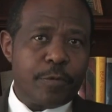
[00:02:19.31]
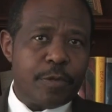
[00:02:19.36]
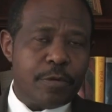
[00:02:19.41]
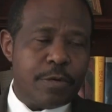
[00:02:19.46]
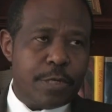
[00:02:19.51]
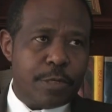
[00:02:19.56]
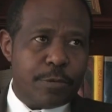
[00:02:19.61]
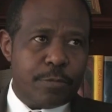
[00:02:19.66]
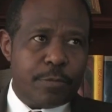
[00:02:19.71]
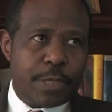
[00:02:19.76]

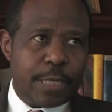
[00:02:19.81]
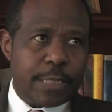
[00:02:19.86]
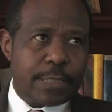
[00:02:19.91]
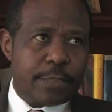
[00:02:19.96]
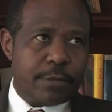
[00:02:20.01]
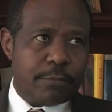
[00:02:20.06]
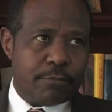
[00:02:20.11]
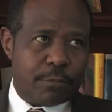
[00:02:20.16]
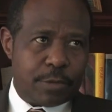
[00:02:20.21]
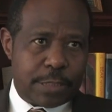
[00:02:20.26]

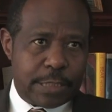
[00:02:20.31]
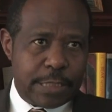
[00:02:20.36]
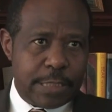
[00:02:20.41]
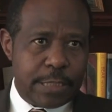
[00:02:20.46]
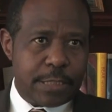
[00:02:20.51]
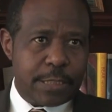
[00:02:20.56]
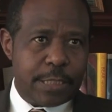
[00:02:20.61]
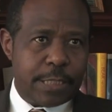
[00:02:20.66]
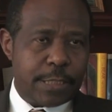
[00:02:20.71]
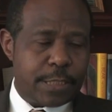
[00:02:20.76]
That
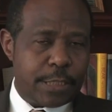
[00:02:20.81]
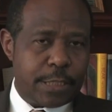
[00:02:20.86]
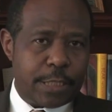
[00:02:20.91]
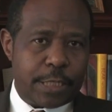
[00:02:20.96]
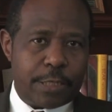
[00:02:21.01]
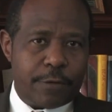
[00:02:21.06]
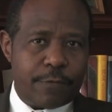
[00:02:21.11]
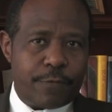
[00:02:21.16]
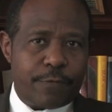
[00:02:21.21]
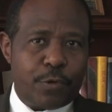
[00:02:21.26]
since
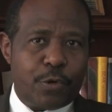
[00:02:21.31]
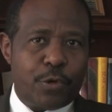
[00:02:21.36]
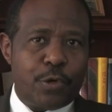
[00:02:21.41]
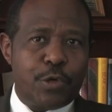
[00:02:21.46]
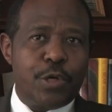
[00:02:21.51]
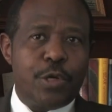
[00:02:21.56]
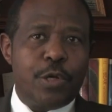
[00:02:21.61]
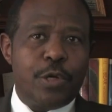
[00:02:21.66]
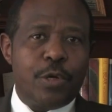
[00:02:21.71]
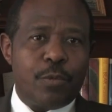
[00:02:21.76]
1994,
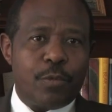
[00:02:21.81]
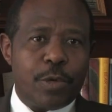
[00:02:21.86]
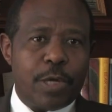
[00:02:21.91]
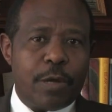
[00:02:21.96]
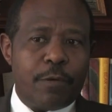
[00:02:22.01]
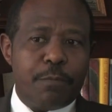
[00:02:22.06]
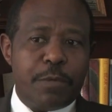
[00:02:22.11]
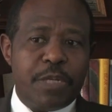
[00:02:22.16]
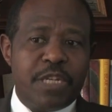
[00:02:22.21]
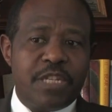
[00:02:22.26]
we
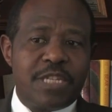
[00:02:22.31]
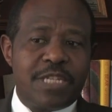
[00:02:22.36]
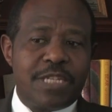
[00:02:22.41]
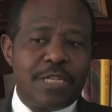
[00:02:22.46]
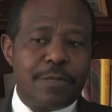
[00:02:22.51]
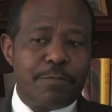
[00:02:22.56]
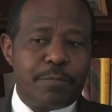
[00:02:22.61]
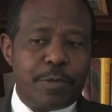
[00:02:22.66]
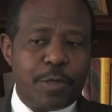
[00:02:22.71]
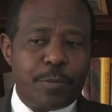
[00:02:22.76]
have been
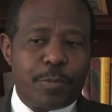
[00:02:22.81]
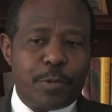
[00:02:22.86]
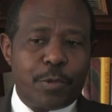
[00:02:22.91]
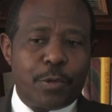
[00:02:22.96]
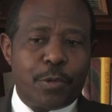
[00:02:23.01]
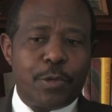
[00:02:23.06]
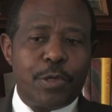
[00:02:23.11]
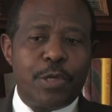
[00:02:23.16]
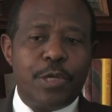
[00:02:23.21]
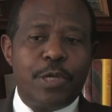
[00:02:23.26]
seeing
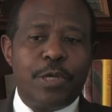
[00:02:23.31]
people